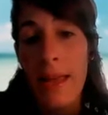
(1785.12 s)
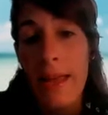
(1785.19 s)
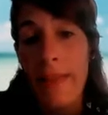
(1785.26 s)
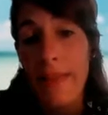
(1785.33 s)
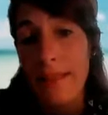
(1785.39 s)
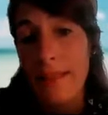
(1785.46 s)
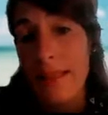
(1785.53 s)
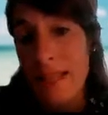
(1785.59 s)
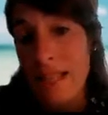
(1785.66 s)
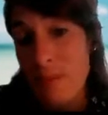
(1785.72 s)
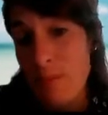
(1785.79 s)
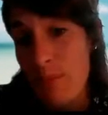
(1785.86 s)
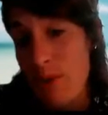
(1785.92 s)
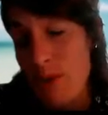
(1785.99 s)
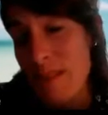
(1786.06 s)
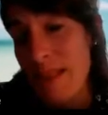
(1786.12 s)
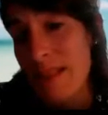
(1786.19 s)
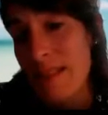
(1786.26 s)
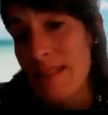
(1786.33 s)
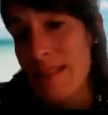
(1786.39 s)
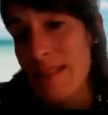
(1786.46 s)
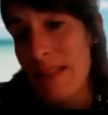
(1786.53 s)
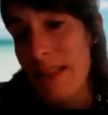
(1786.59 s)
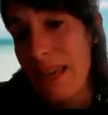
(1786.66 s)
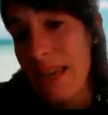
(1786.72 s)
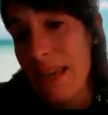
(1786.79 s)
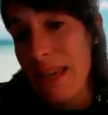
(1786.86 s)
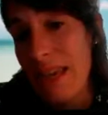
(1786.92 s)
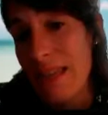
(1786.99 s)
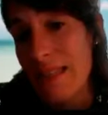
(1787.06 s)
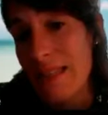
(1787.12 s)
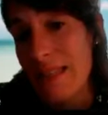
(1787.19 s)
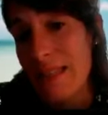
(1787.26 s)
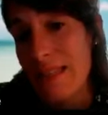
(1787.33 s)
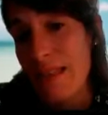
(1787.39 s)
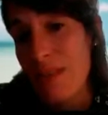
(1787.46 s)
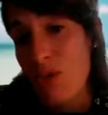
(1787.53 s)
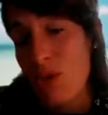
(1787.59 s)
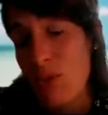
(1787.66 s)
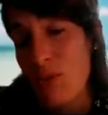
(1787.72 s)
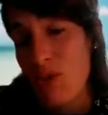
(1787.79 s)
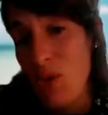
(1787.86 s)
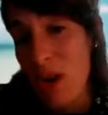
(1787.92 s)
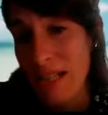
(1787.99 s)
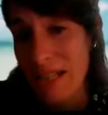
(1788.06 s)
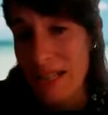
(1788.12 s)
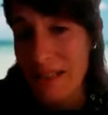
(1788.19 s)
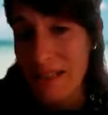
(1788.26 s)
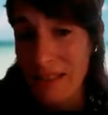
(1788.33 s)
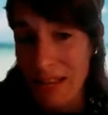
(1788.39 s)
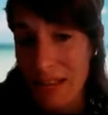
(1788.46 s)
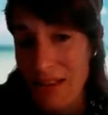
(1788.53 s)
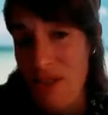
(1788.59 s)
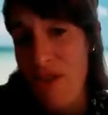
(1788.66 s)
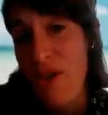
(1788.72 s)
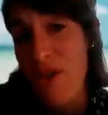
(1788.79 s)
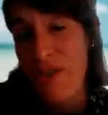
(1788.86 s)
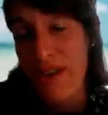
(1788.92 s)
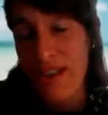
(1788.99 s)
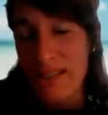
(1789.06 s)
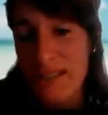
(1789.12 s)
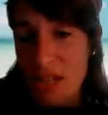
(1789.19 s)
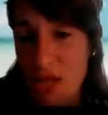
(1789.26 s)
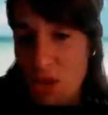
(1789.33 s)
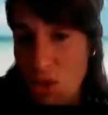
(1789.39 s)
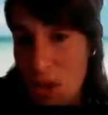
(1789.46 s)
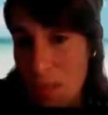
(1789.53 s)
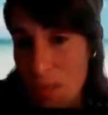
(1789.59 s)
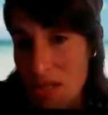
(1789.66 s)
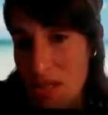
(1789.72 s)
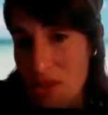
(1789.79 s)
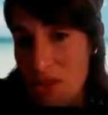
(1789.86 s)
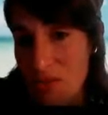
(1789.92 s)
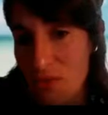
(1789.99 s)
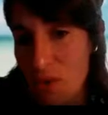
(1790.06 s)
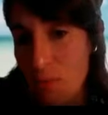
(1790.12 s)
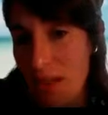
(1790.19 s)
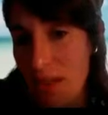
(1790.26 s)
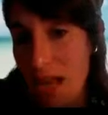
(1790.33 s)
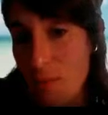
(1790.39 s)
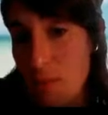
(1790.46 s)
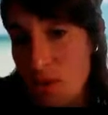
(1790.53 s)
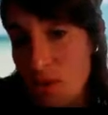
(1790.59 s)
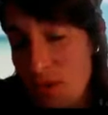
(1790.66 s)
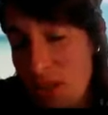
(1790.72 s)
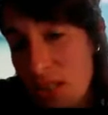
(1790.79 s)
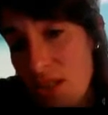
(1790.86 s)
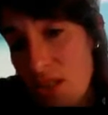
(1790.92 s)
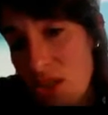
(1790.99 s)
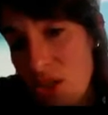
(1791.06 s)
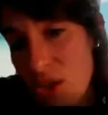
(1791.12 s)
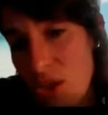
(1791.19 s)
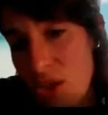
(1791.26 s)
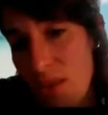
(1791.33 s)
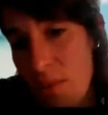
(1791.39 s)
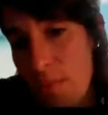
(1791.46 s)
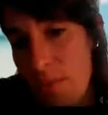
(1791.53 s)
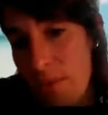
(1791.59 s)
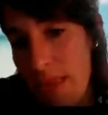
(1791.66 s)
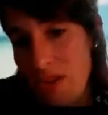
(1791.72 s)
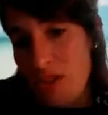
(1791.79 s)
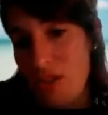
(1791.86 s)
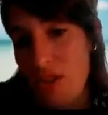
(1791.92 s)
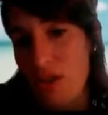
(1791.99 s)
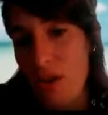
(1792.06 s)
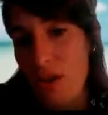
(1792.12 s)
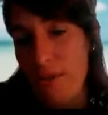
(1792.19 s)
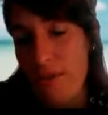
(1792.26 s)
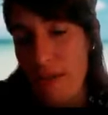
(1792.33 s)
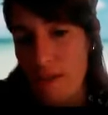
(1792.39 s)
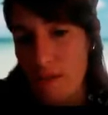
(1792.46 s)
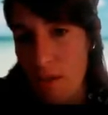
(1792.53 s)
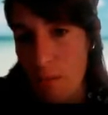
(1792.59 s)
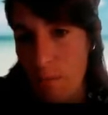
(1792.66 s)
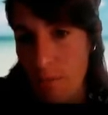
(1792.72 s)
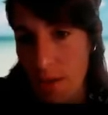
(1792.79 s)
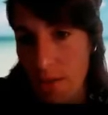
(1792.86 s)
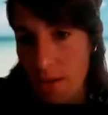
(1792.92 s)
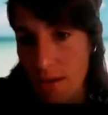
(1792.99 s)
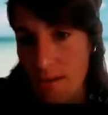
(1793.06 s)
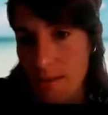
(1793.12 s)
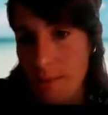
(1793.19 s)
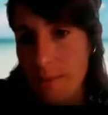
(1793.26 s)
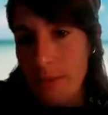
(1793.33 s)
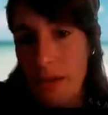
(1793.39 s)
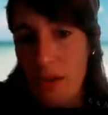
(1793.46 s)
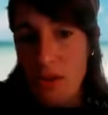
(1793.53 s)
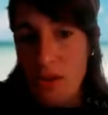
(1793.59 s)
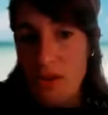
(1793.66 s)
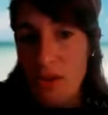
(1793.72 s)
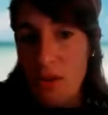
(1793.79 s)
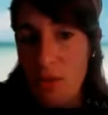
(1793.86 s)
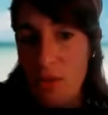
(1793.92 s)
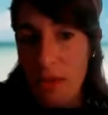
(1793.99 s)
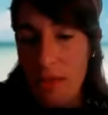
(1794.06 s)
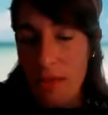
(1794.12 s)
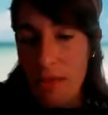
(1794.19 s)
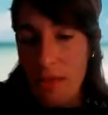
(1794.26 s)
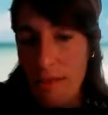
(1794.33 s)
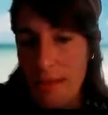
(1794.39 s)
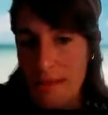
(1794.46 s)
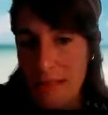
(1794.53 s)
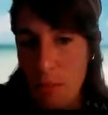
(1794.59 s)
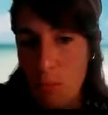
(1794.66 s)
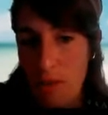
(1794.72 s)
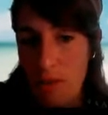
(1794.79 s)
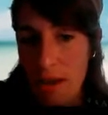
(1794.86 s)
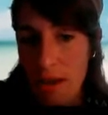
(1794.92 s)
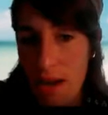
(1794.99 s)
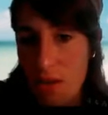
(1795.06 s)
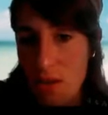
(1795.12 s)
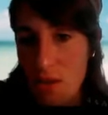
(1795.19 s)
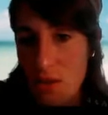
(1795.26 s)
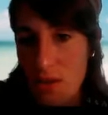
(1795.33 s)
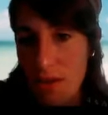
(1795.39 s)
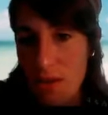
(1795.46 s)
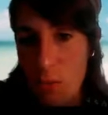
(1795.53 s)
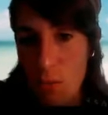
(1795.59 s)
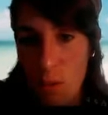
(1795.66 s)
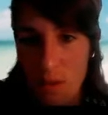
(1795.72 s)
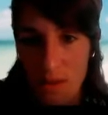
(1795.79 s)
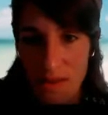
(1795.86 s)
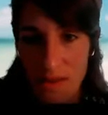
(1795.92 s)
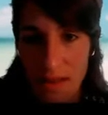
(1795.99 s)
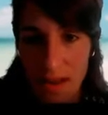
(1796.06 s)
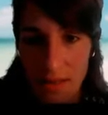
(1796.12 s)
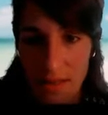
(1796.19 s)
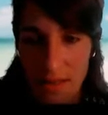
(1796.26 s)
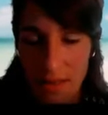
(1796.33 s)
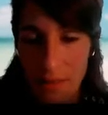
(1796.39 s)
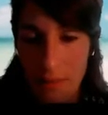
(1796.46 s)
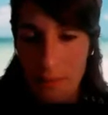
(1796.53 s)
that this process is subtracting, in theory, CO2 emissions from the atmosphere due to the production of these co-products, and also with the same with the land use and the water scarcity.